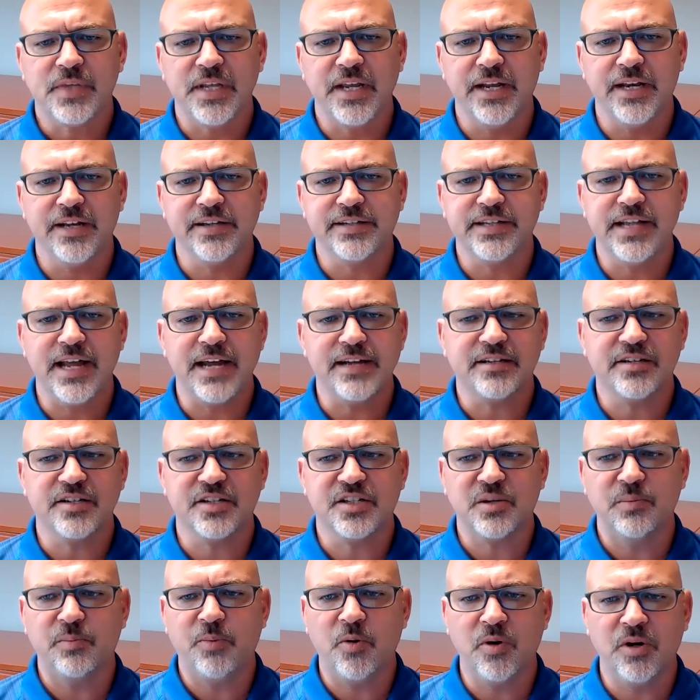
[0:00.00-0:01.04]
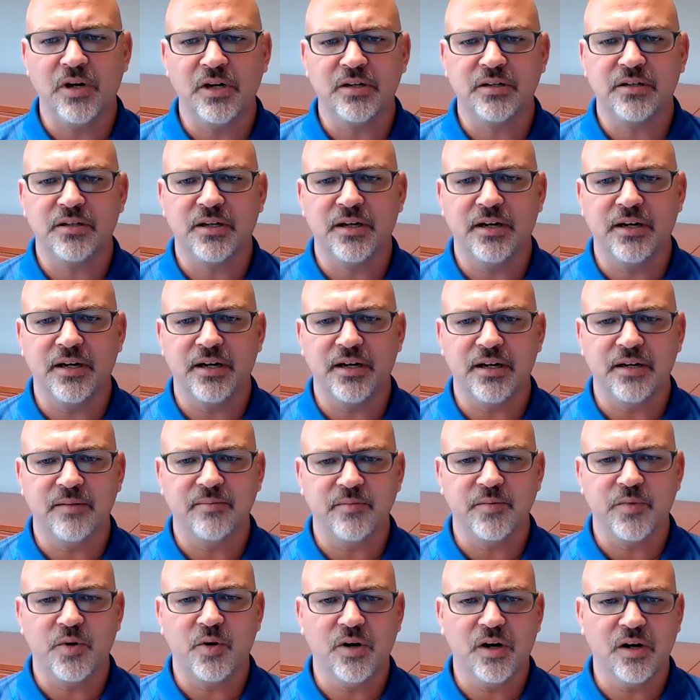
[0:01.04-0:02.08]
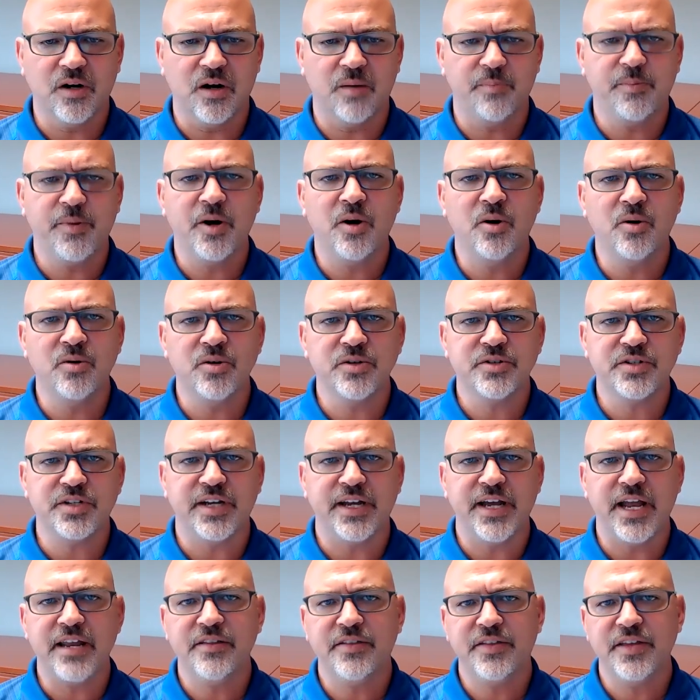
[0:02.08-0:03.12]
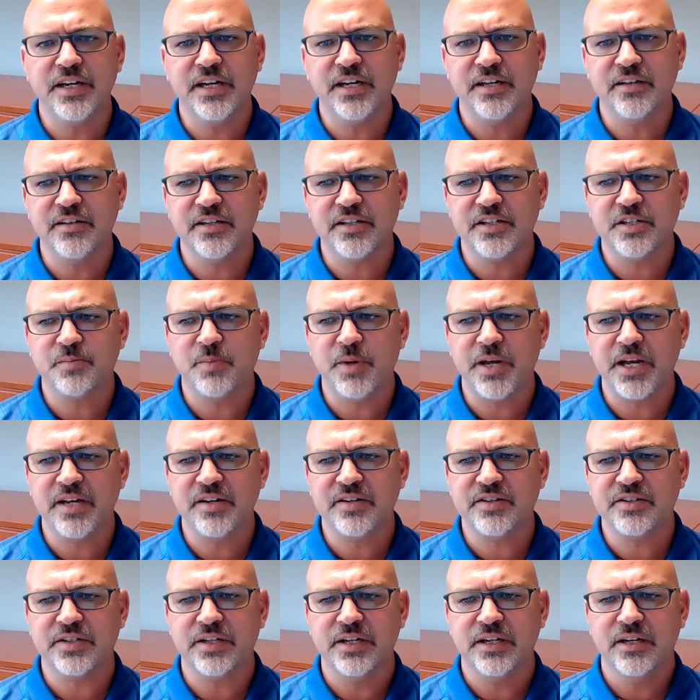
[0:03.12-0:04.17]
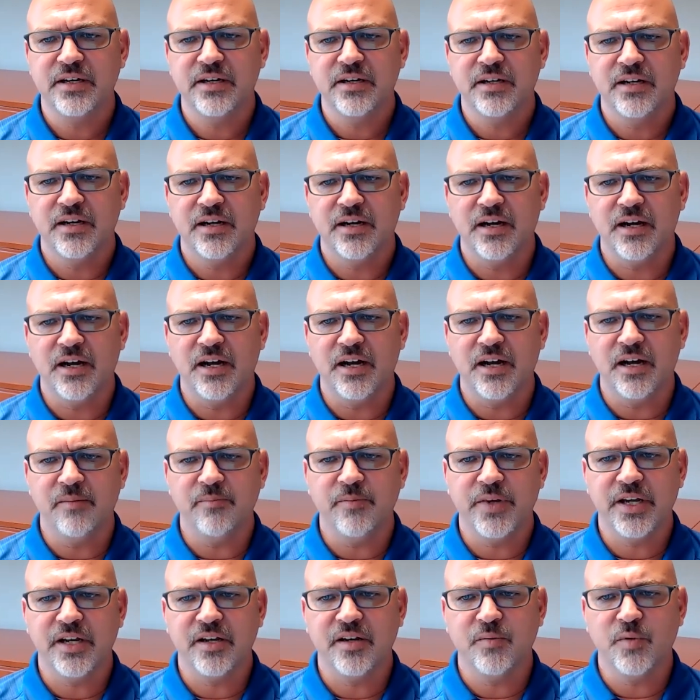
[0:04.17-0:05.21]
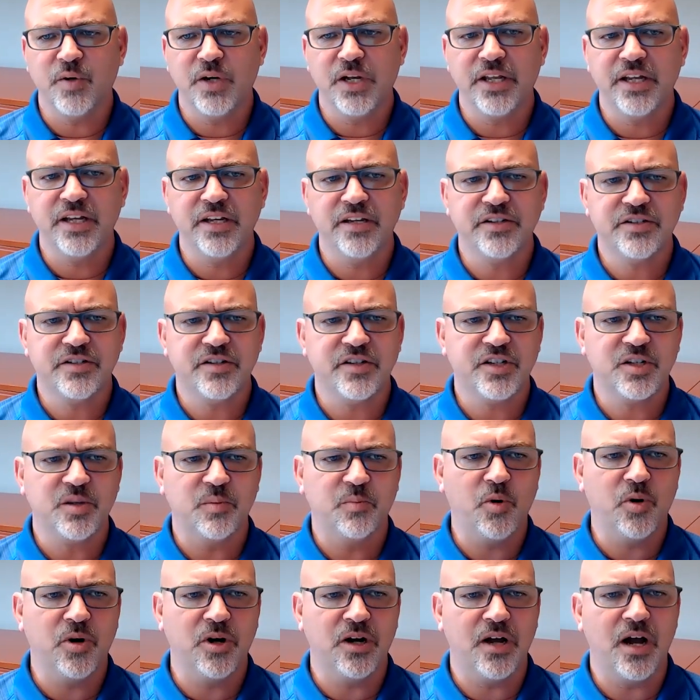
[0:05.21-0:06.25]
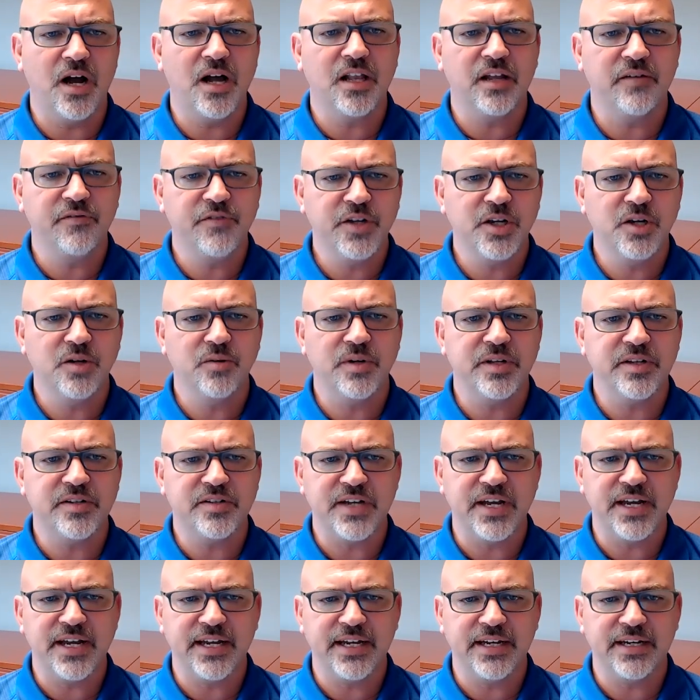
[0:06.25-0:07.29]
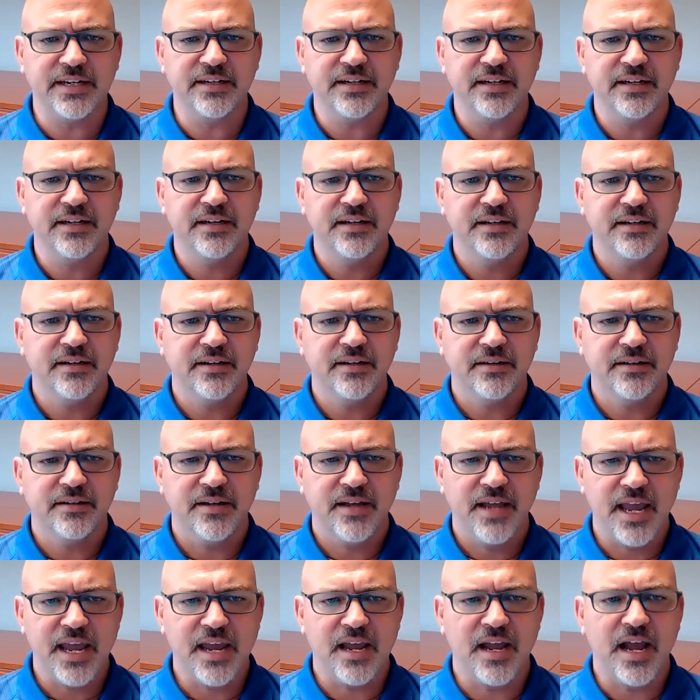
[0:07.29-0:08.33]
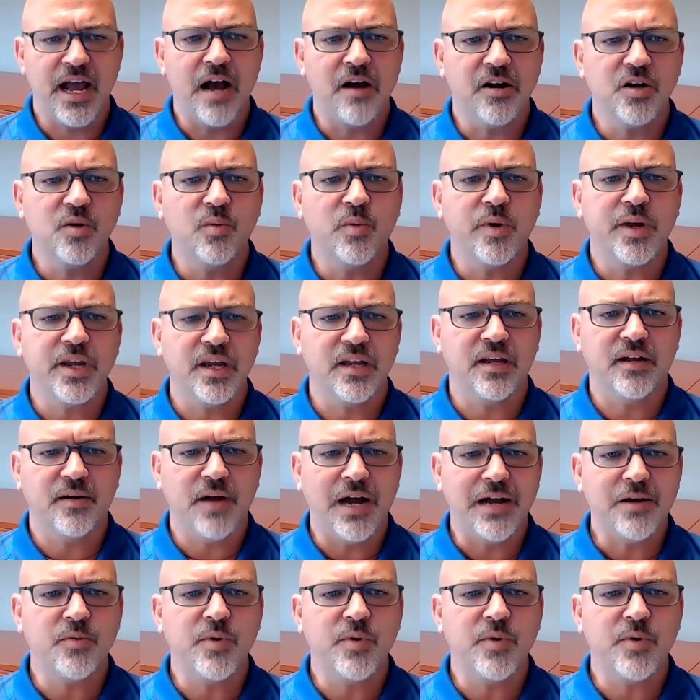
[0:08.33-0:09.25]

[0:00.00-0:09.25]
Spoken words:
It is not to support or oppose anything in this space. It really is to support all of you in saying, hey, how do we